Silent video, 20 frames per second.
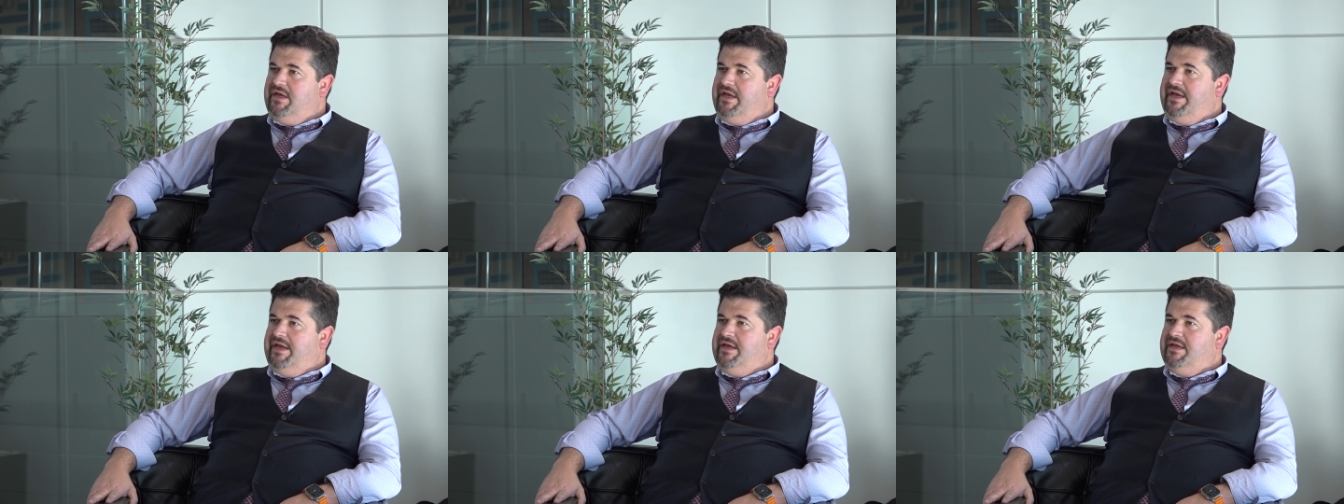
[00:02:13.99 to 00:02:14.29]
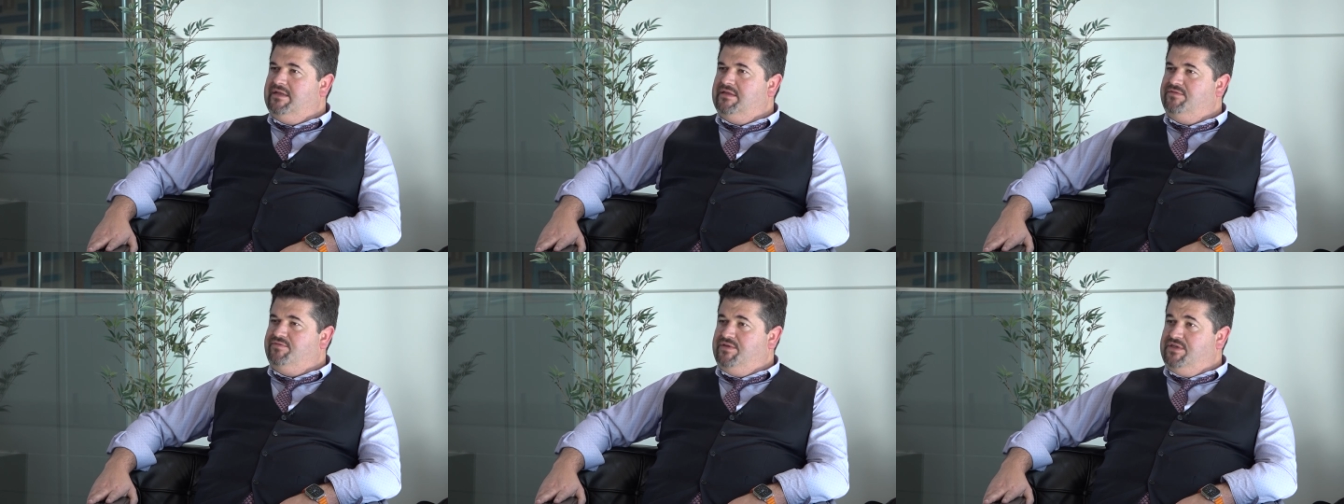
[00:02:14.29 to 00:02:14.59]

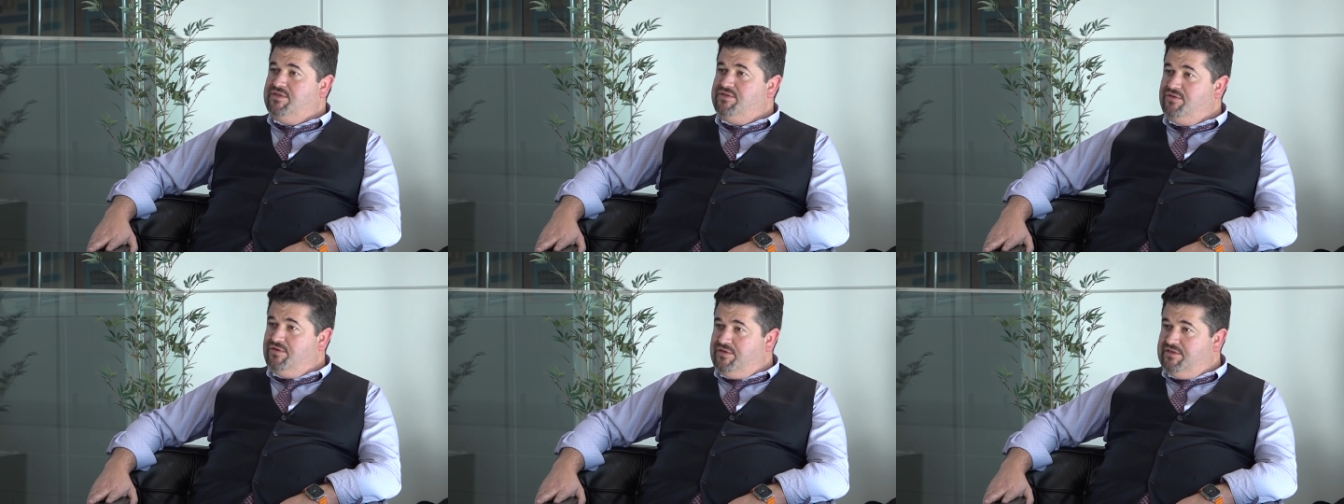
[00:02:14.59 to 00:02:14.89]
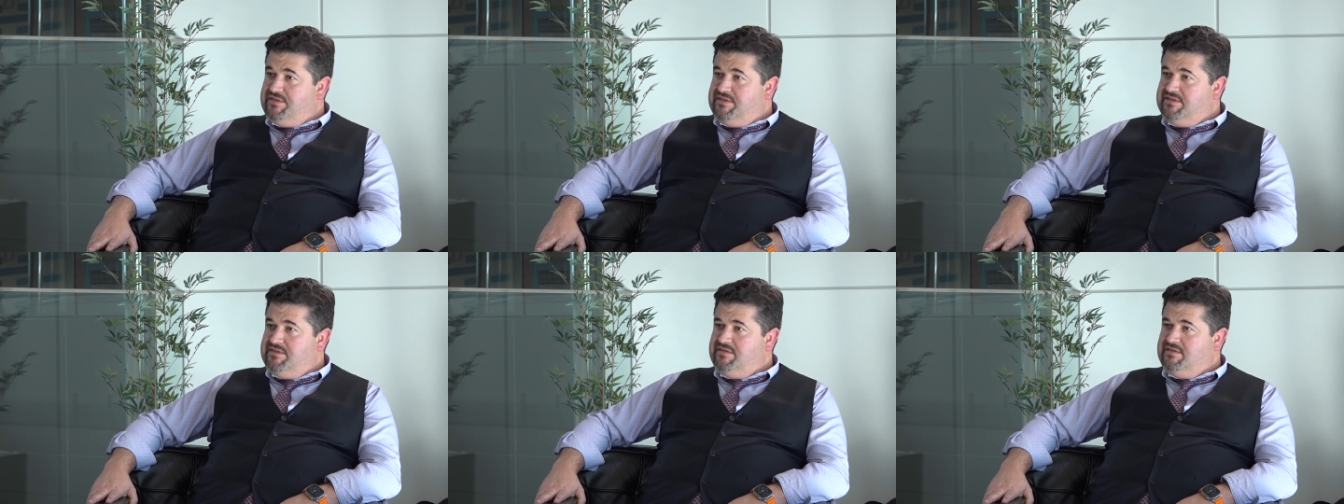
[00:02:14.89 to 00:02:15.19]
and
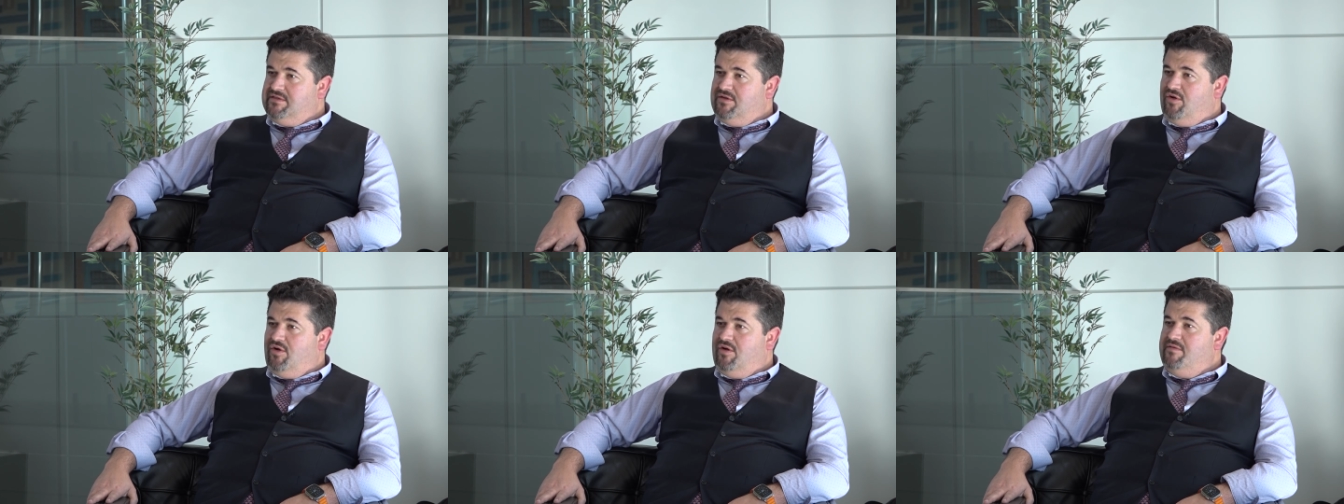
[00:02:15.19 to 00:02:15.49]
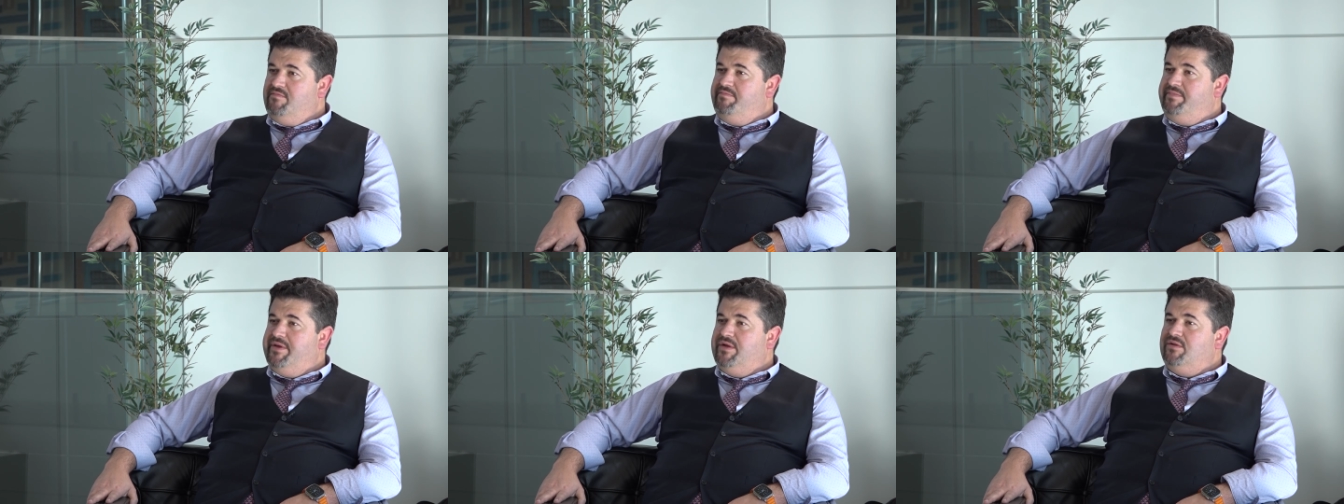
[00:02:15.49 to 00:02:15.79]
resources
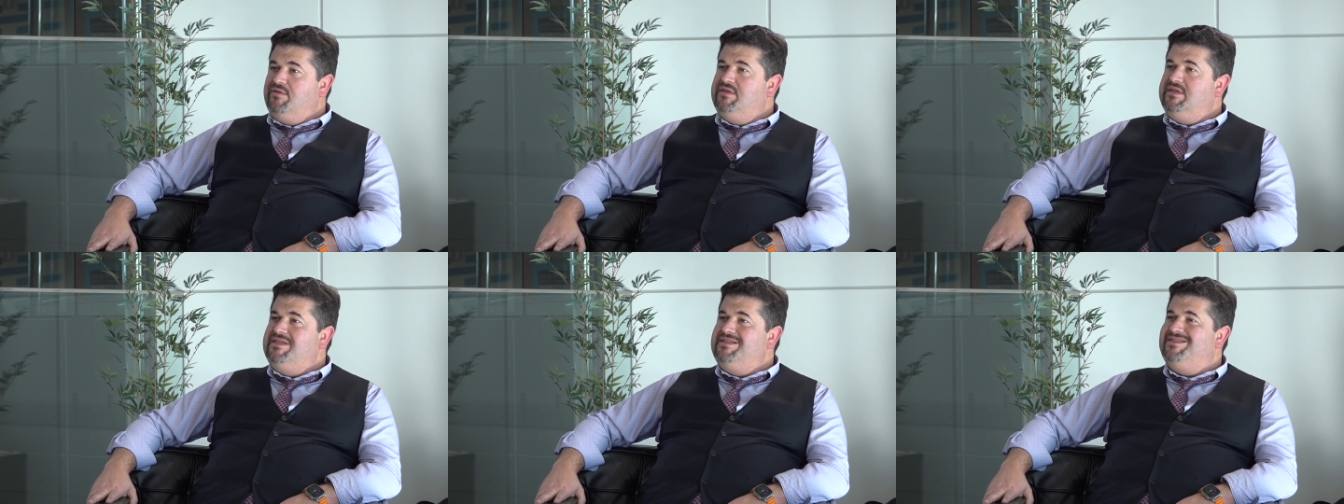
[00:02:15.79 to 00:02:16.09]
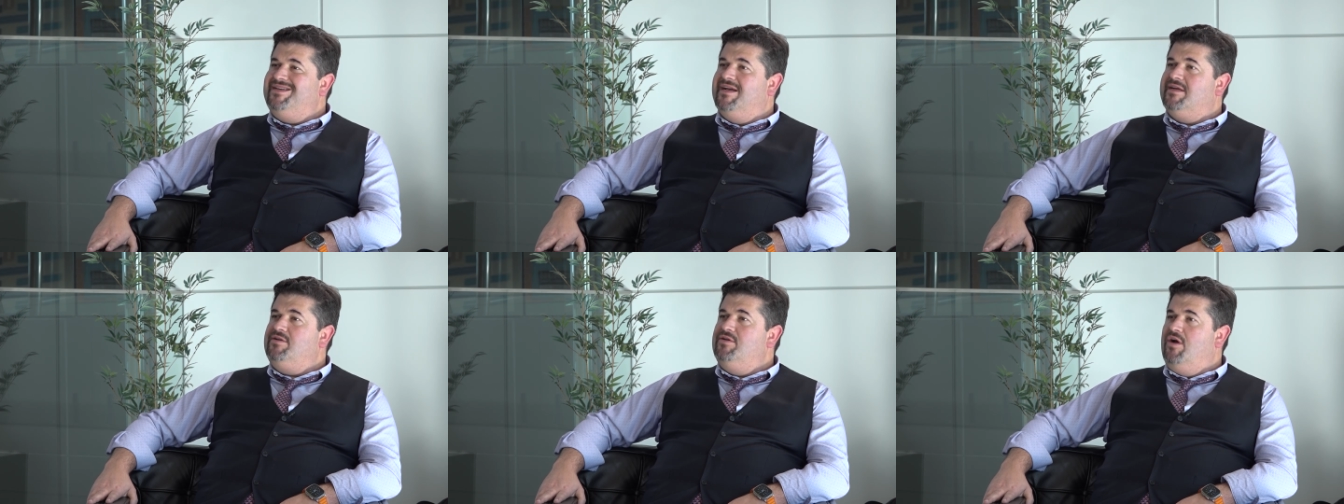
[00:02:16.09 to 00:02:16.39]
on building
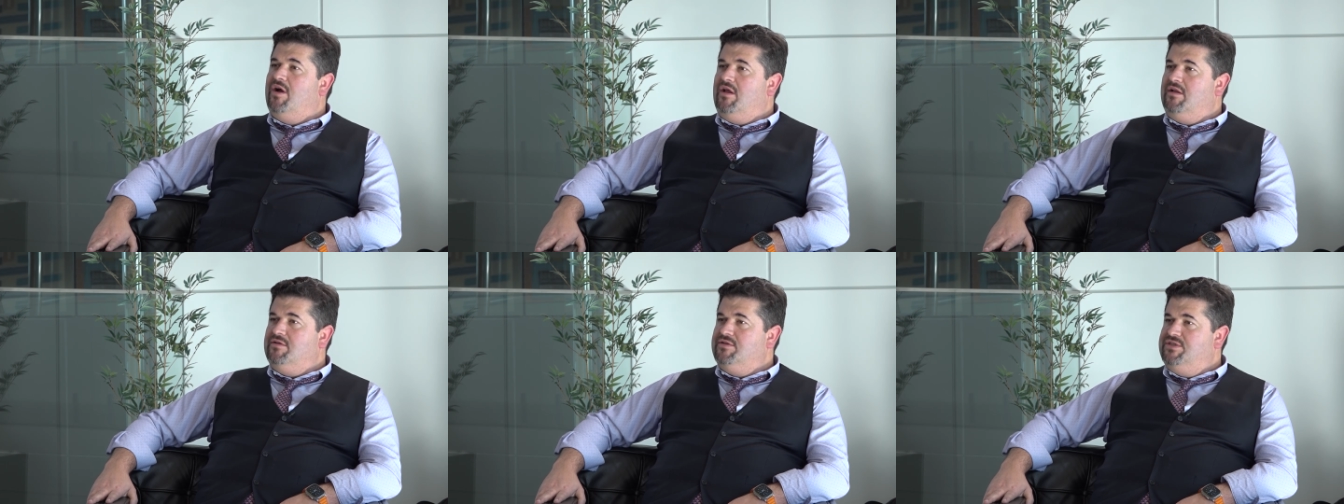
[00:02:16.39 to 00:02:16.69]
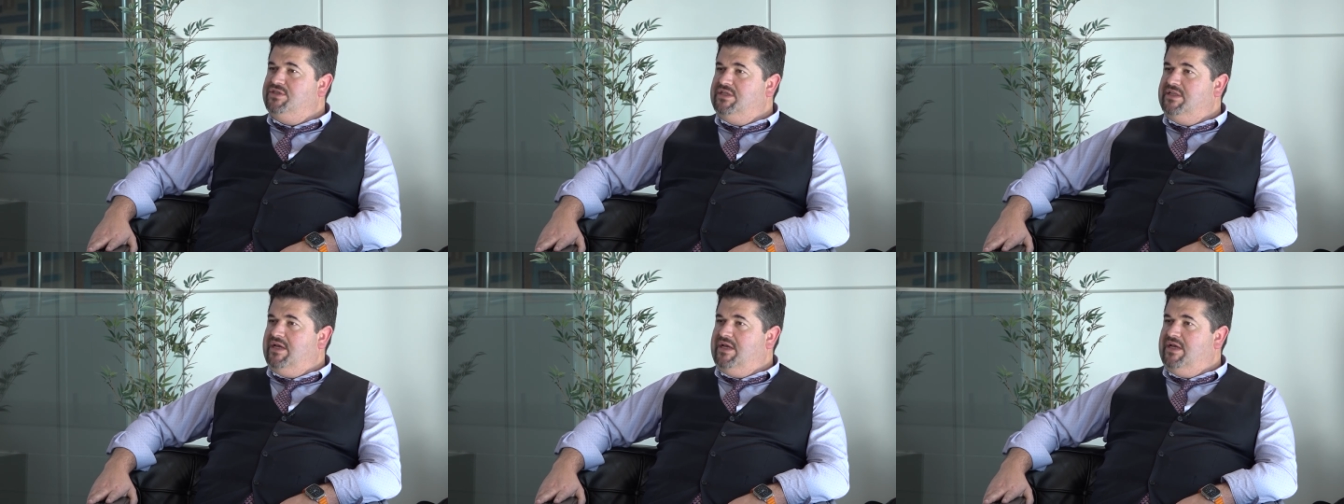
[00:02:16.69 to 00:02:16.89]
technology